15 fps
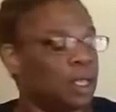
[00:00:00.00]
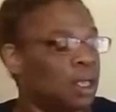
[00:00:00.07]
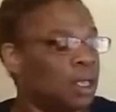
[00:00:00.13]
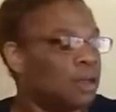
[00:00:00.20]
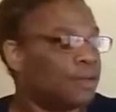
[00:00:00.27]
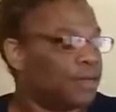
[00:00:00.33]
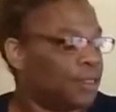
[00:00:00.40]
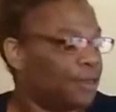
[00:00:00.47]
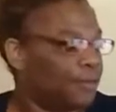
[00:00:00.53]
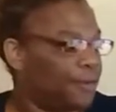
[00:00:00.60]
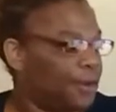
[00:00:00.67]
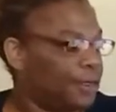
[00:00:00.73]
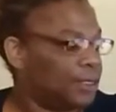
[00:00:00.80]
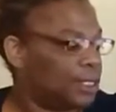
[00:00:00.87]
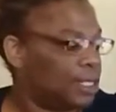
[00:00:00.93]
for the
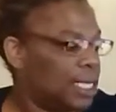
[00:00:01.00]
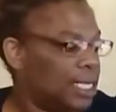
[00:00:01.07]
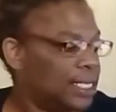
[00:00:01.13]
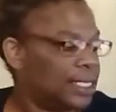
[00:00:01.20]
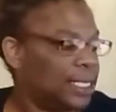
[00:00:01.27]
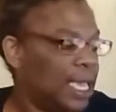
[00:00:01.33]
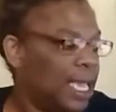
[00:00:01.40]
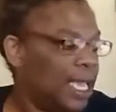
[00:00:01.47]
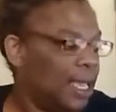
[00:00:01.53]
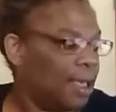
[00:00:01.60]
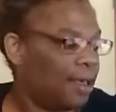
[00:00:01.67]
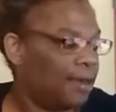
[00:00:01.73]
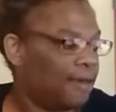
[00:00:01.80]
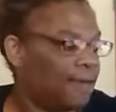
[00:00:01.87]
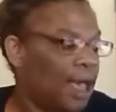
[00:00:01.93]
first day
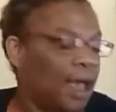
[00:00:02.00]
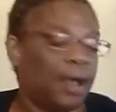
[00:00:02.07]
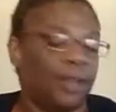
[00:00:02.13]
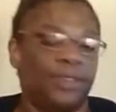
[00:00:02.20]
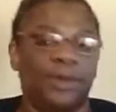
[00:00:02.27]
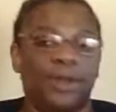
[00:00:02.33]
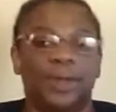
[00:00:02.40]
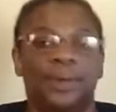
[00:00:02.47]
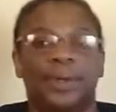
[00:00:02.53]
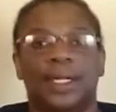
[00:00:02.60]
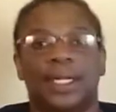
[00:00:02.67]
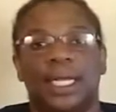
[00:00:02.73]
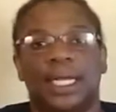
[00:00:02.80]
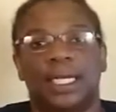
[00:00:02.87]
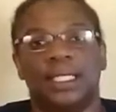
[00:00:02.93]
of our 31
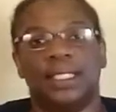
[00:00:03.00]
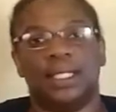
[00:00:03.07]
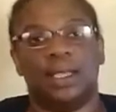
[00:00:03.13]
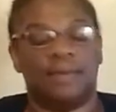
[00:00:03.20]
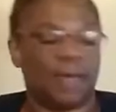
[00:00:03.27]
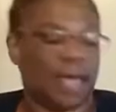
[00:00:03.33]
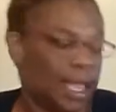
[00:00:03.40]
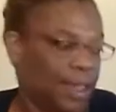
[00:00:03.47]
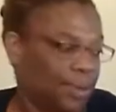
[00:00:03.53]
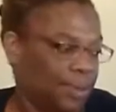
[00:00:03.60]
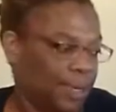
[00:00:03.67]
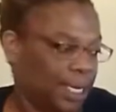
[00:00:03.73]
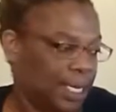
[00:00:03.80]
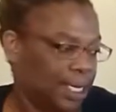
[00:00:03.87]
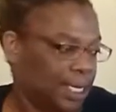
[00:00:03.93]
days of Halloween.